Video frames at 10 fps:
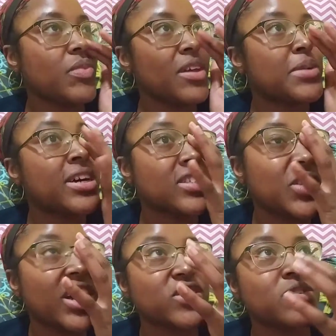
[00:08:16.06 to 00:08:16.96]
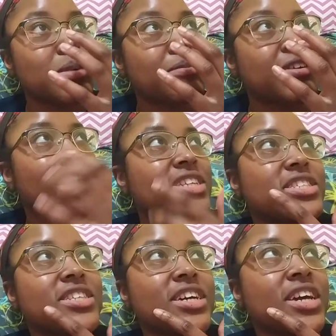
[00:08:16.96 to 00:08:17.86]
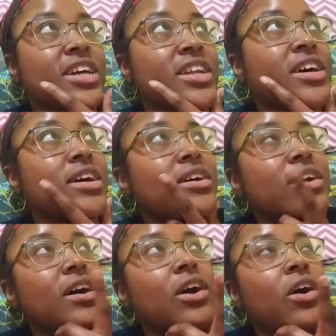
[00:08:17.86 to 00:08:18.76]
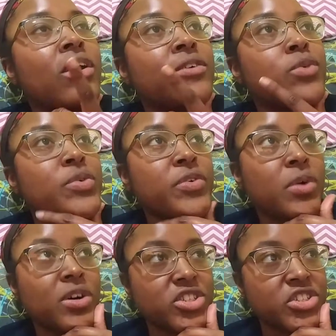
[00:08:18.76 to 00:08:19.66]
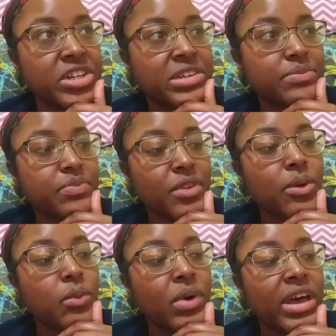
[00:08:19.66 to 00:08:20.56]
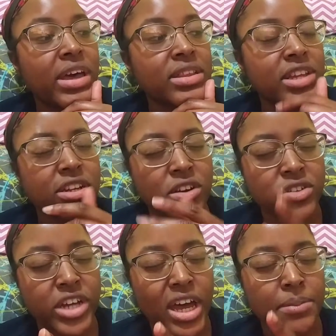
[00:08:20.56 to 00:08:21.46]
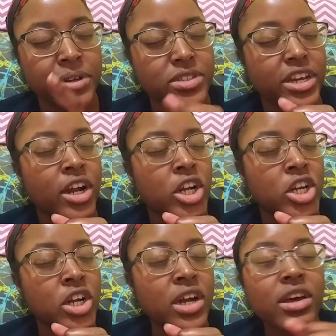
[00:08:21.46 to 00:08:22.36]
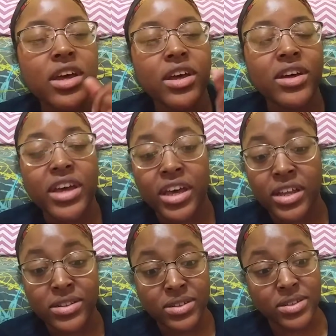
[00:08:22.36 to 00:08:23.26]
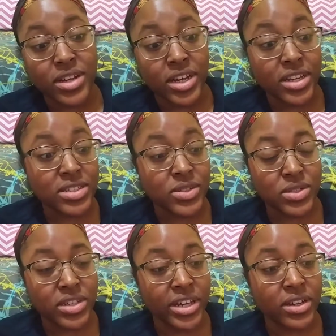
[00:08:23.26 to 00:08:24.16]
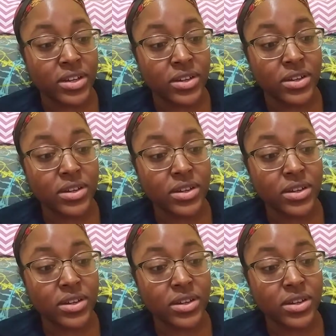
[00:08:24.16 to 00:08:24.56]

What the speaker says: because you guys remember that scene of Wolf of Wall Street when Leonardo DiCaprio's character, and I guess it was like a